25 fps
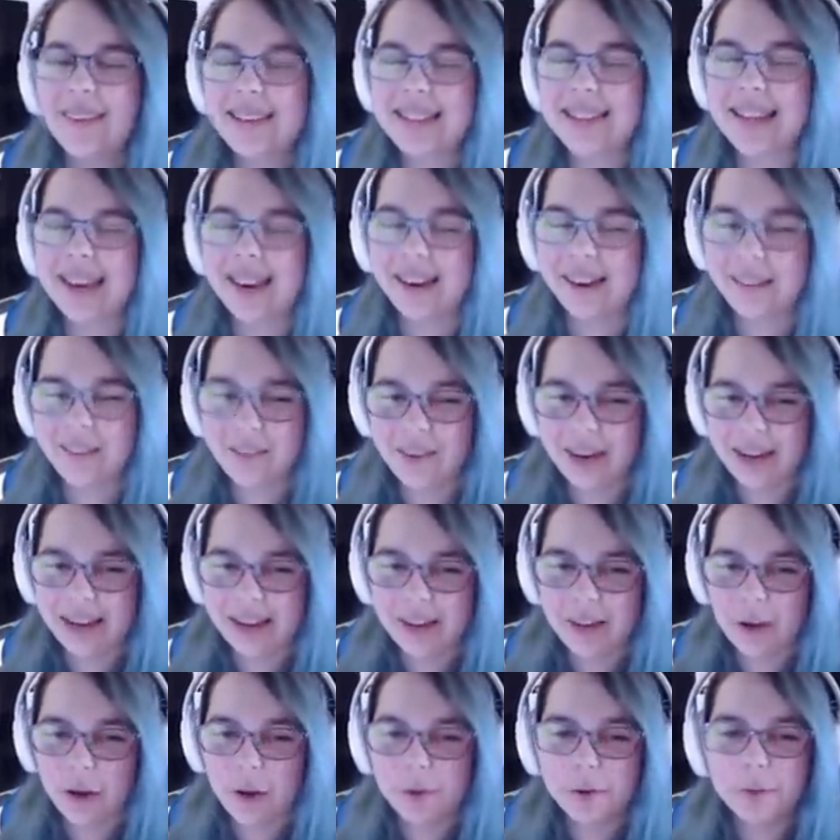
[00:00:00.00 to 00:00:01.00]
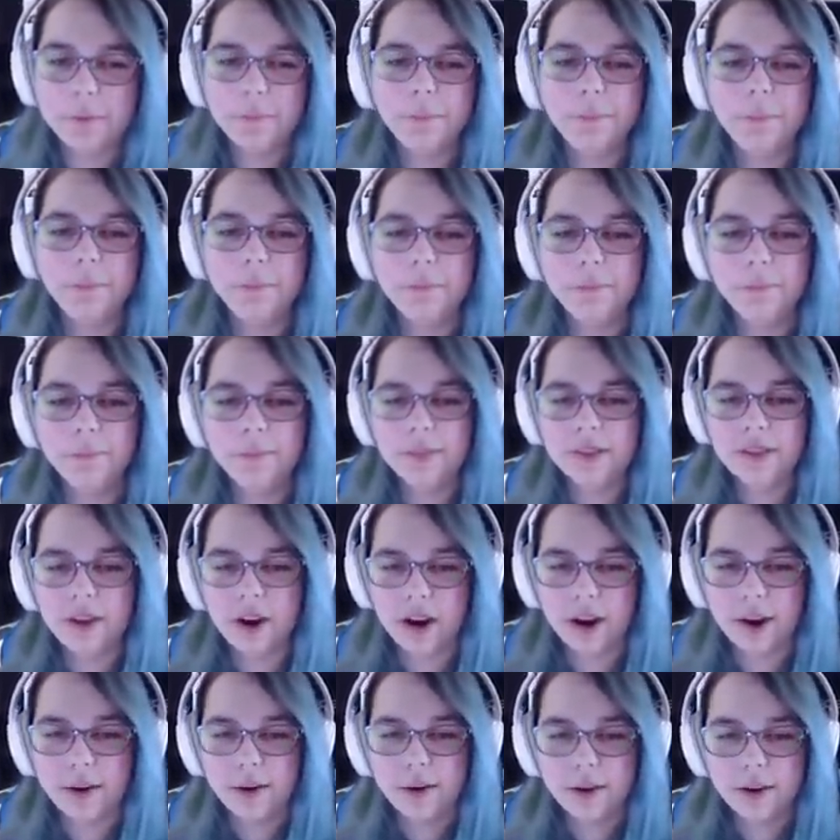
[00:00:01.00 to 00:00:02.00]
kind of funny though.
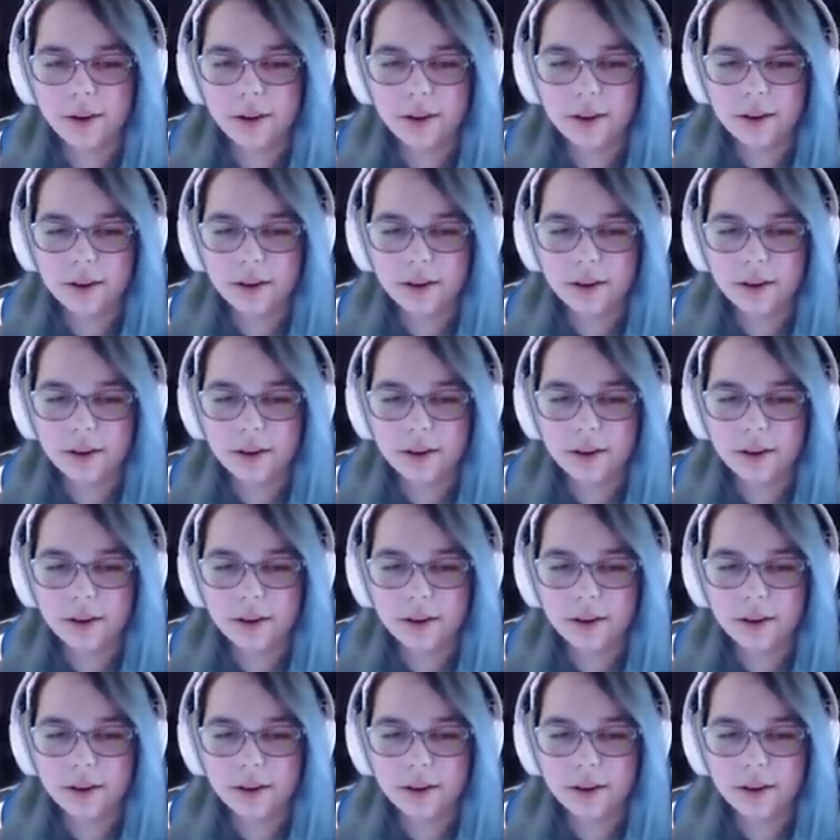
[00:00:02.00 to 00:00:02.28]
Sorry.